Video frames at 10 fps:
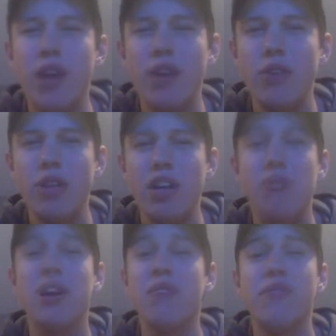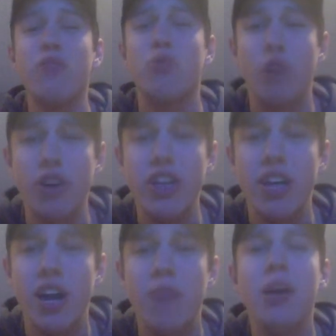idol in there? Am I going to feel really
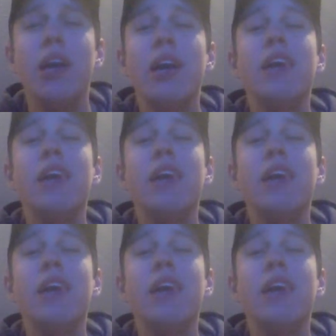dumb?